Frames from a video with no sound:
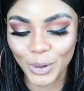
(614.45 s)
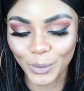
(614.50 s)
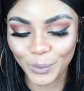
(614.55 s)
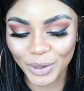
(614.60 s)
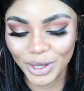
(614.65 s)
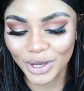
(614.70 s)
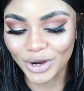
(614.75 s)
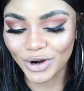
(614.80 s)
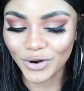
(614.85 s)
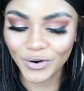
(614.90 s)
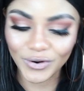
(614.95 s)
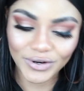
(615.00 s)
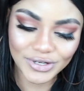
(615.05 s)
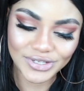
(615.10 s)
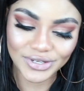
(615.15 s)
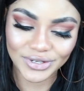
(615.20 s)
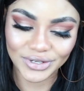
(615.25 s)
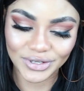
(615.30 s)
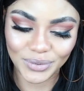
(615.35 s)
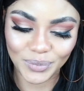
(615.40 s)
we are
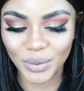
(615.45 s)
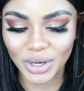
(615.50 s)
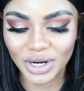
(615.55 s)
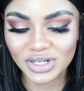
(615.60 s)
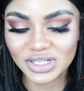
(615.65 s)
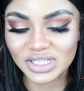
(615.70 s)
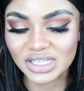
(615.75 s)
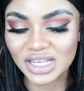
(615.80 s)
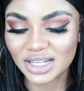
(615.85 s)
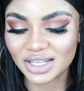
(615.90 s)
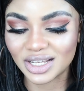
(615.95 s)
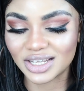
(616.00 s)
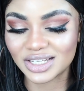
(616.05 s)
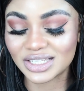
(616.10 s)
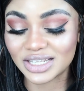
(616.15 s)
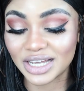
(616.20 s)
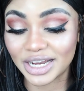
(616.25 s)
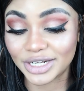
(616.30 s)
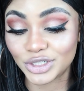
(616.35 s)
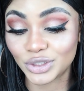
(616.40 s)
Orsoni. We are set
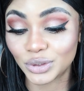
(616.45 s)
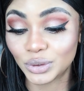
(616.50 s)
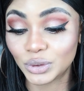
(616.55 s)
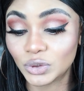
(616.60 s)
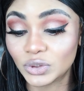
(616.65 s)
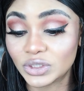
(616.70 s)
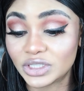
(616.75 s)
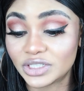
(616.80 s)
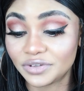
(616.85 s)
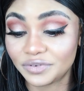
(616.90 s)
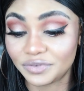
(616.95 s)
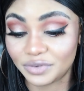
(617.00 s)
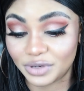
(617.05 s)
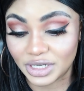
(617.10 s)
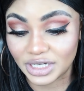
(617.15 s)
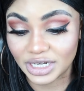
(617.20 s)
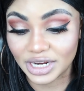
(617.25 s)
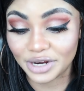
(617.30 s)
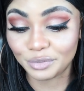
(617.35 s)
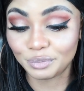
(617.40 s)
aside to look
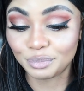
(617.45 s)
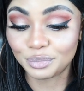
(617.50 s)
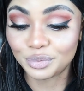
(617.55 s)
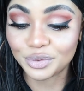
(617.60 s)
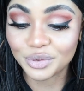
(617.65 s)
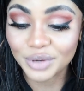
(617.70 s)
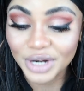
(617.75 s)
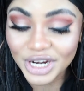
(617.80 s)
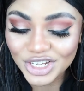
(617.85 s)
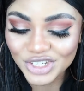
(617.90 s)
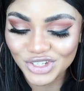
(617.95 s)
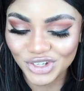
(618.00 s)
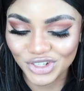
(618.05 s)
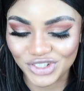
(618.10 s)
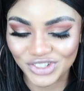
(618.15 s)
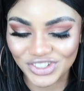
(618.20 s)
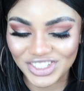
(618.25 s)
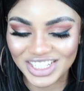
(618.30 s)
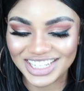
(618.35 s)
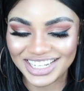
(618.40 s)
different, embrace your
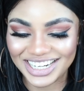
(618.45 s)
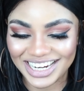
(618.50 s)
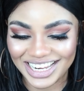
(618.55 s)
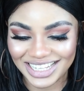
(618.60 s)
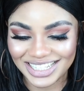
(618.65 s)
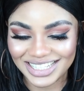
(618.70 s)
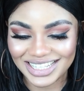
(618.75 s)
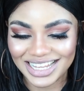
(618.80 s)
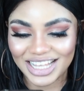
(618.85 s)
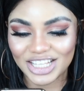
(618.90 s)
uniqueness,